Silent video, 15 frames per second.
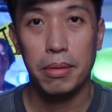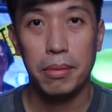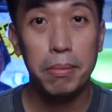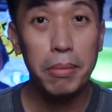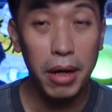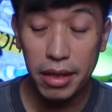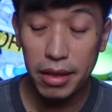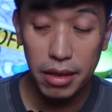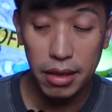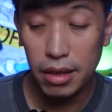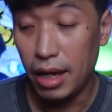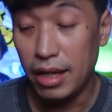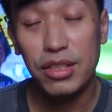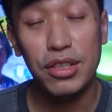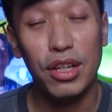but
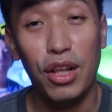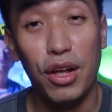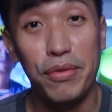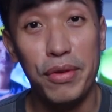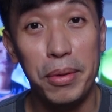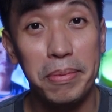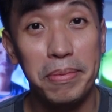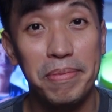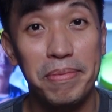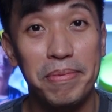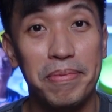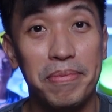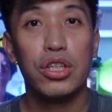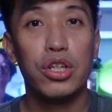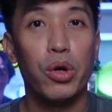I still love them.
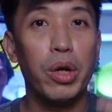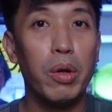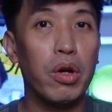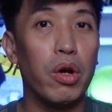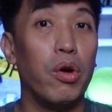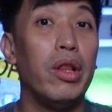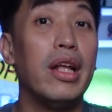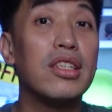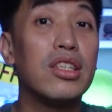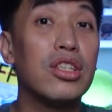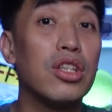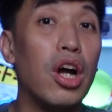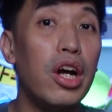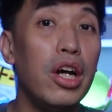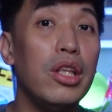So here we go. Let's
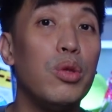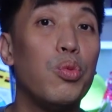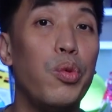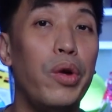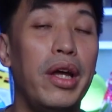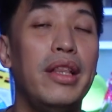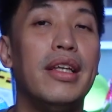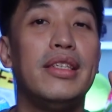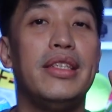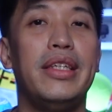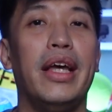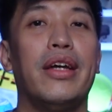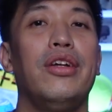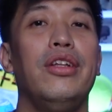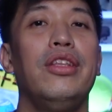start with the
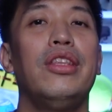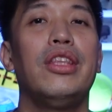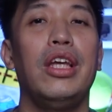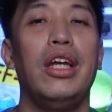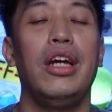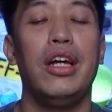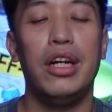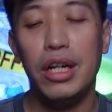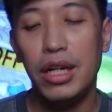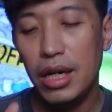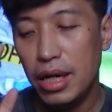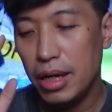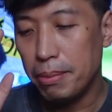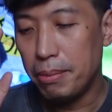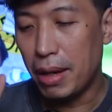second tier
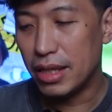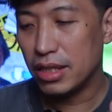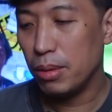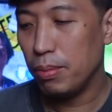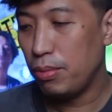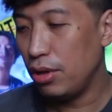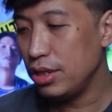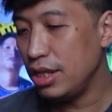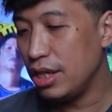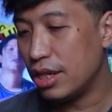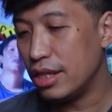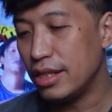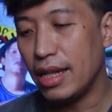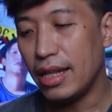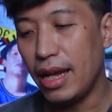basketball
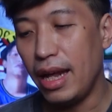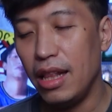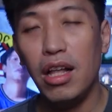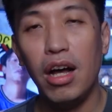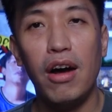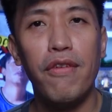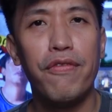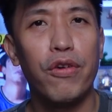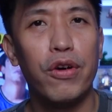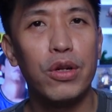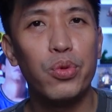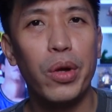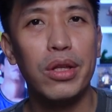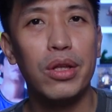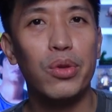sneakers that I love for
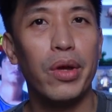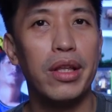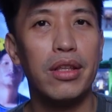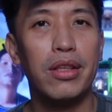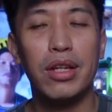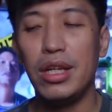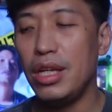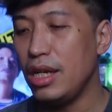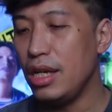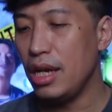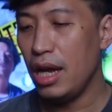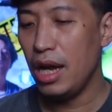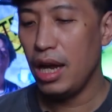2023.